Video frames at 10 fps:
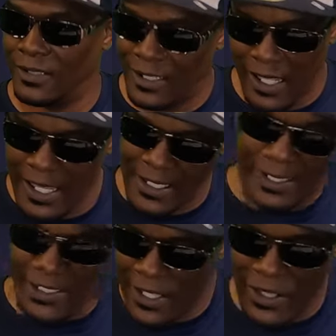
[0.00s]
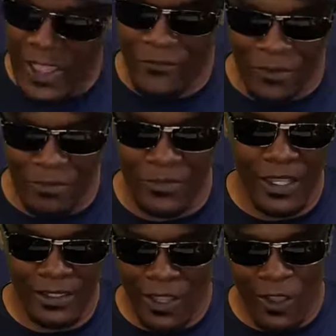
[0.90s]
And I hate to steal that from
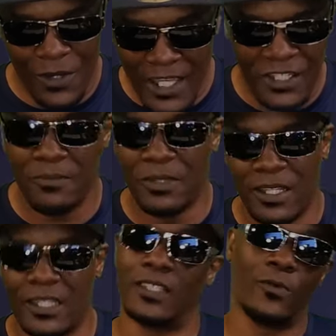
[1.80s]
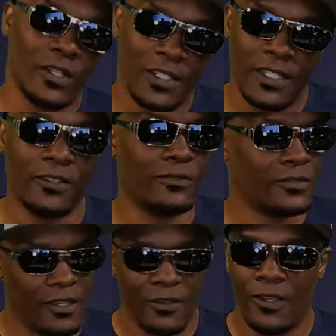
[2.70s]
Law Nation, but it's the real deal.
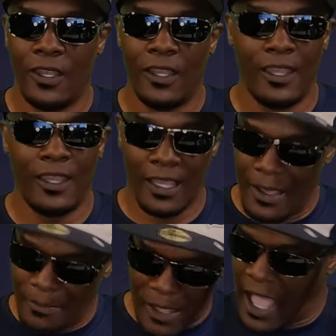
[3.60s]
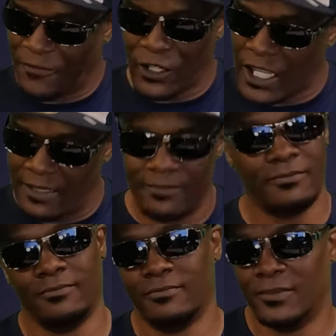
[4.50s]
You know, I'm, I forget.
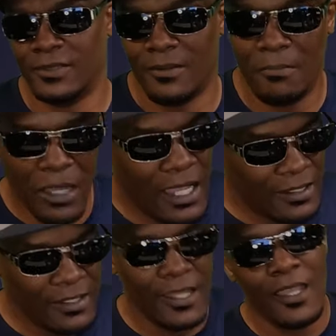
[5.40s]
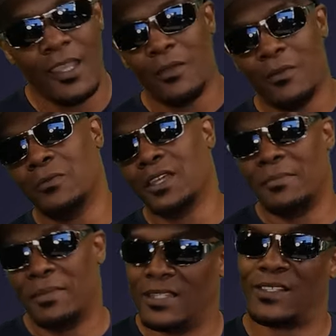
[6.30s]
But with
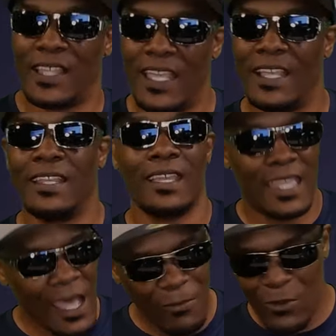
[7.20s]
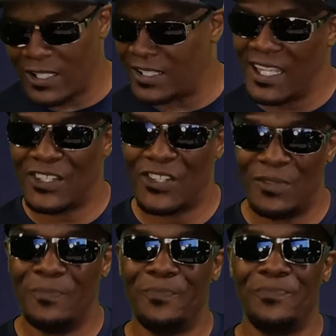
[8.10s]
that being said, Cowboys
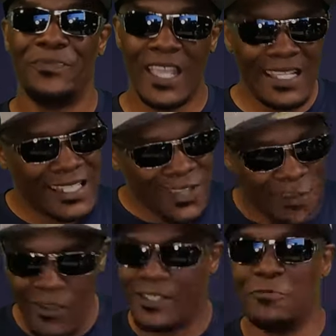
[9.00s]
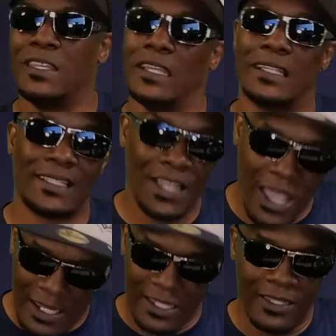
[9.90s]
Nation, it's going to be
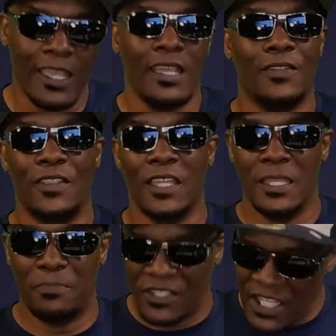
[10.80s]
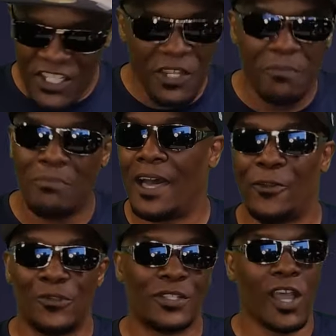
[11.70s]
exciting. The position
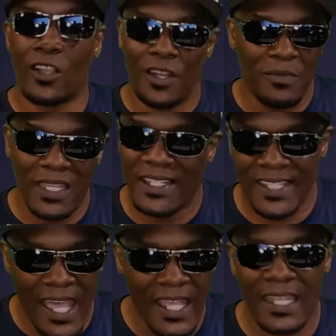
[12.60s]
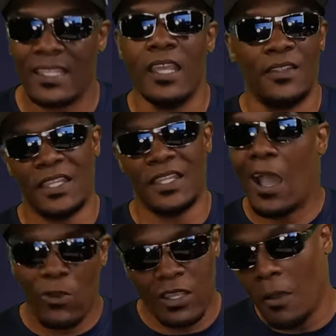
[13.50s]
battles are going to be exciting. The
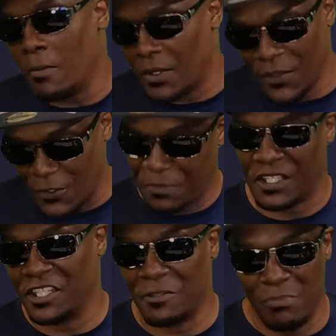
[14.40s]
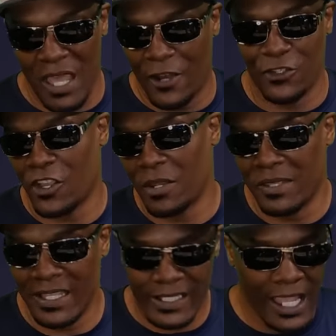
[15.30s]
outcome of those position battles are going to
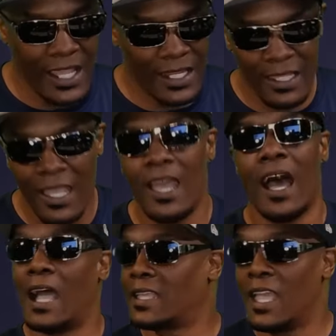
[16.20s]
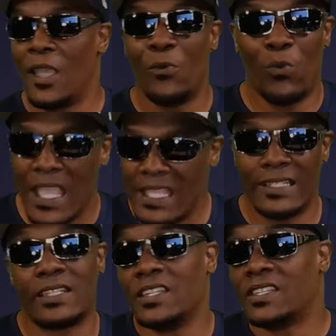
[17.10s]
be exciting. I can't
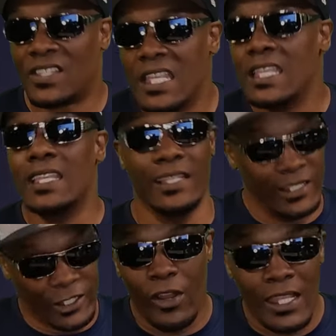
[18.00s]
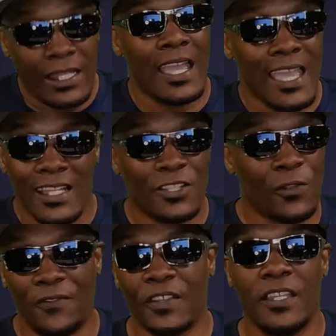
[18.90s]
wait to see Trey Lance
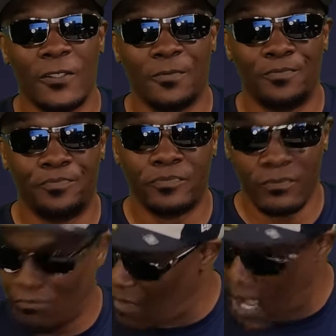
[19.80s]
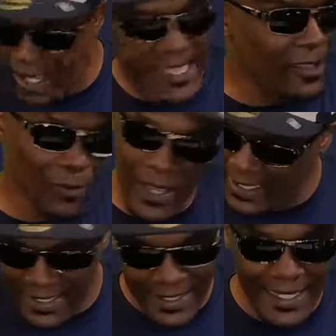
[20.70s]
on the field. I can't
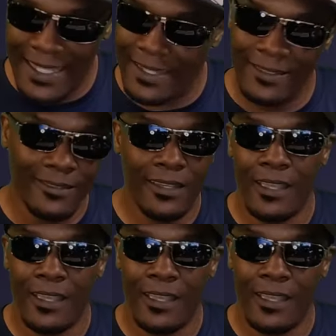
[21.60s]
wait to see it.